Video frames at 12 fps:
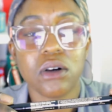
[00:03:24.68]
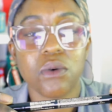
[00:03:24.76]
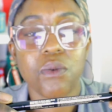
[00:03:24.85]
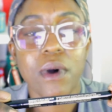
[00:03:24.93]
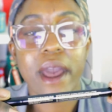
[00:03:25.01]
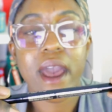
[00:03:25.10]

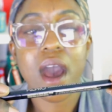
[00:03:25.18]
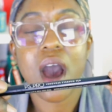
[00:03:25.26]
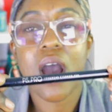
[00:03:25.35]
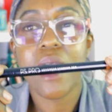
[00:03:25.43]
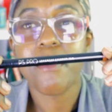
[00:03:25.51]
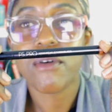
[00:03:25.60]
wear
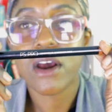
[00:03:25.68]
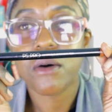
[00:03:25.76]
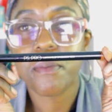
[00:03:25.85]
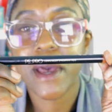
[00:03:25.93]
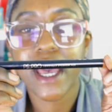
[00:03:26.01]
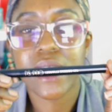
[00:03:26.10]
eyebrow
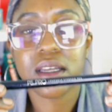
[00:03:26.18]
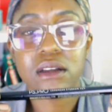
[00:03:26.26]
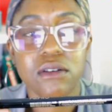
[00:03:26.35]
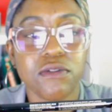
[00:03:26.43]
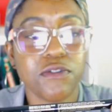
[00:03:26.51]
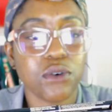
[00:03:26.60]
pen
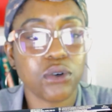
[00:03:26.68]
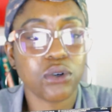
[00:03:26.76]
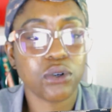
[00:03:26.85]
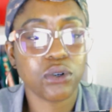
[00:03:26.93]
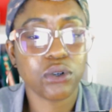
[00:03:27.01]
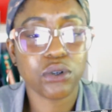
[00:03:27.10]

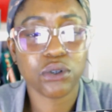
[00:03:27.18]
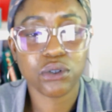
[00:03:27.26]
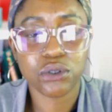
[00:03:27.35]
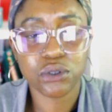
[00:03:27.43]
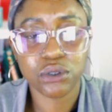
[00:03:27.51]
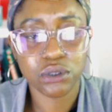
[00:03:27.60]

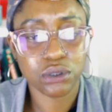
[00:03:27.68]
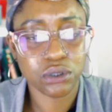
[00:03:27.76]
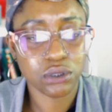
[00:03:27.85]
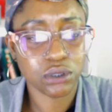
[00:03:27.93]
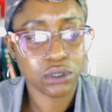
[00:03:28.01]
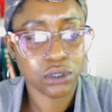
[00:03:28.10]
for
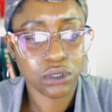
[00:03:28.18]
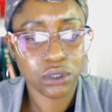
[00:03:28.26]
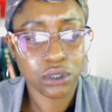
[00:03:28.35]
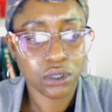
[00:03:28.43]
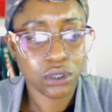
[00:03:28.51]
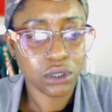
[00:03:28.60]

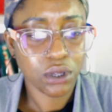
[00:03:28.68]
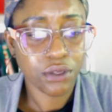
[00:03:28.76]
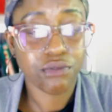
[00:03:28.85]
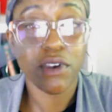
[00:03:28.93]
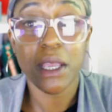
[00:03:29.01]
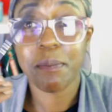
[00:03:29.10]

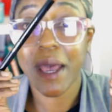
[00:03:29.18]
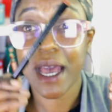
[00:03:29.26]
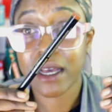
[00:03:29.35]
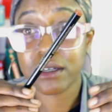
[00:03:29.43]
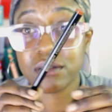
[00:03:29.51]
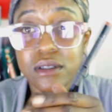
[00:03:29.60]

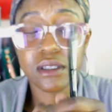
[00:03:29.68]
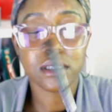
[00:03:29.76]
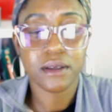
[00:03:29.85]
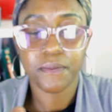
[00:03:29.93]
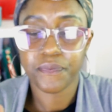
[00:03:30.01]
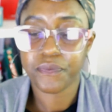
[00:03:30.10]
£3.
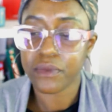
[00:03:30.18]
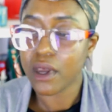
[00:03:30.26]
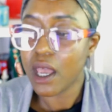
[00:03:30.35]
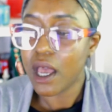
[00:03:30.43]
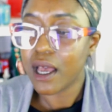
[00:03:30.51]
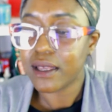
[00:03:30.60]

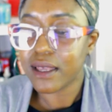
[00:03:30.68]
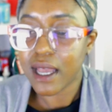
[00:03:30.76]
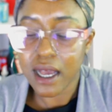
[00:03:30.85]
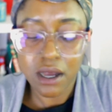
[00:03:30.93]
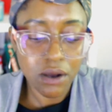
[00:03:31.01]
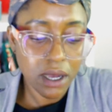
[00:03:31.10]

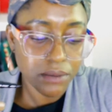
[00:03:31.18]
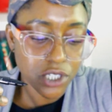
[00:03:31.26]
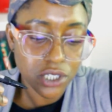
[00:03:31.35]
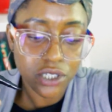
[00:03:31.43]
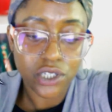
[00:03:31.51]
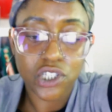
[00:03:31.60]
Now I'm
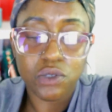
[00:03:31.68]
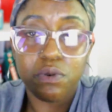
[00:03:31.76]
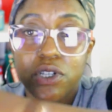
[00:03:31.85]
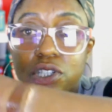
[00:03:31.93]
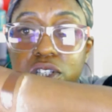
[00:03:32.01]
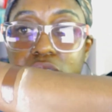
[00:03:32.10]
just going to
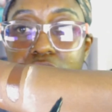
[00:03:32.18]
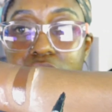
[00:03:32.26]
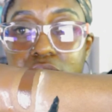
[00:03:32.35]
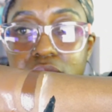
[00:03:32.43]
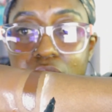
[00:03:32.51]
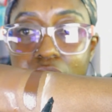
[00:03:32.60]
swatch
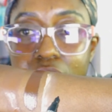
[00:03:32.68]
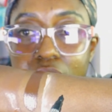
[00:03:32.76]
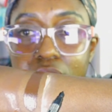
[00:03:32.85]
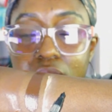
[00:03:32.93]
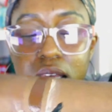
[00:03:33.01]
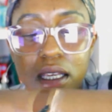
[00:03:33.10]
this
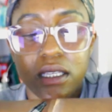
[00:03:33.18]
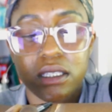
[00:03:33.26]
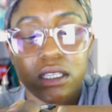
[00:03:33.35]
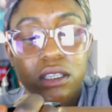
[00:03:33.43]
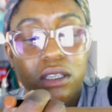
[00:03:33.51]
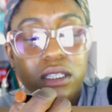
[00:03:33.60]
here so
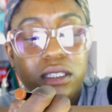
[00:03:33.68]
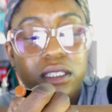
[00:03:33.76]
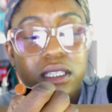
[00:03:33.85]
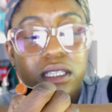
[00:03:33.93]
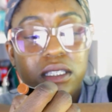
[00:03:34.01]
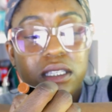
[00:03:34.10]
you can
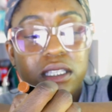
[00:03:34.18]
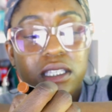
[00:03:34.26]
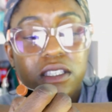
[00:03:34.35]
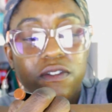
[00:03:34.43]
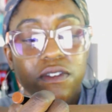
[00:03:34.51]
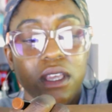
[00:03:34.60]
see. So this
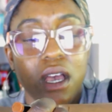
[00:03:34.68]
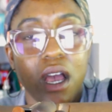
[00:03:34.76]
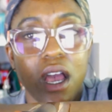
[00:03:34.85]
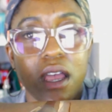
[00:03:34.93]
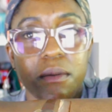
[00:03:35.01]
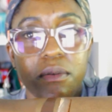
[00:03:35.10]
is for the
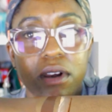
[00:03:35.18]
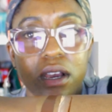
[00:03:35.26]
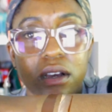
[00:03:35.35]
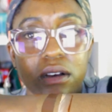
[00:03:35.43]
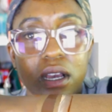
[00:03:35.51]
eyebrow.